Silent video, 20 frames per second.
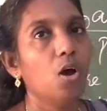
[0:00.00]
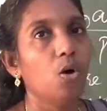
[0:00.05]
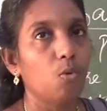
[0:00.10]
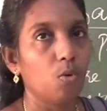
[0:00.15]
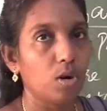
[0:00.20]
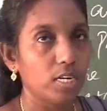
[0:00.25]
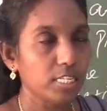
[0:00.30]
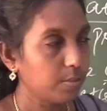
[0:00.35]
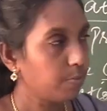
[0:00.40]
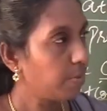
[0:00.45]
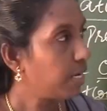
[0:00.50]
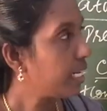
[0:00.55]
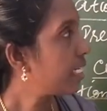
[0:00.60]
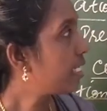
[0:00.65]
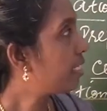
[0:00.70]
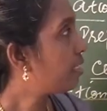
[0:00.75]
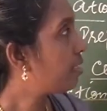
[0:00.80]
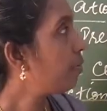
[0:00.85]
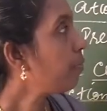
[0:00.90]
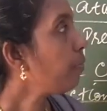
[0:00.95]
What's
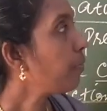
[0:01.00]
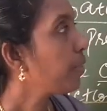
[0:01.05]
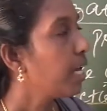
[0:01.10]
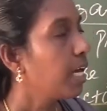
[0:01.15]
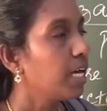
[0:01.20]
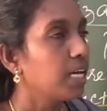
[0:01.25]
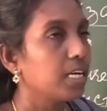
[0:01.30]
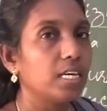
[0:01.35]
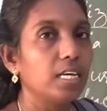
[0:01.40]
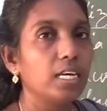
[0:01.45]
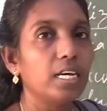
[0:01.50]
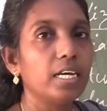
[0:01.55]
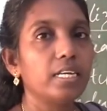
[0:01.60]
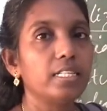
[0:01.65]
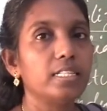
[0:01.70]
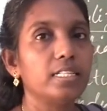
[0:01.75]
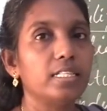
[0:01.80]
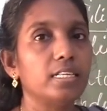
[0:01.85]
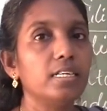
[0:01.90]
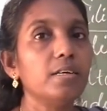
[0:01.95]
meristem?
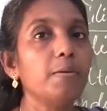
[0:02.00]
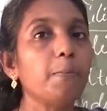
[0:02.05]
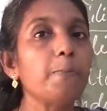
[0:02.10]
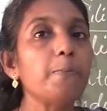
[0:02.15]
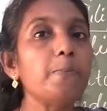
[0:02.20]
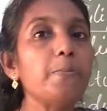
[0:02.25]
Here the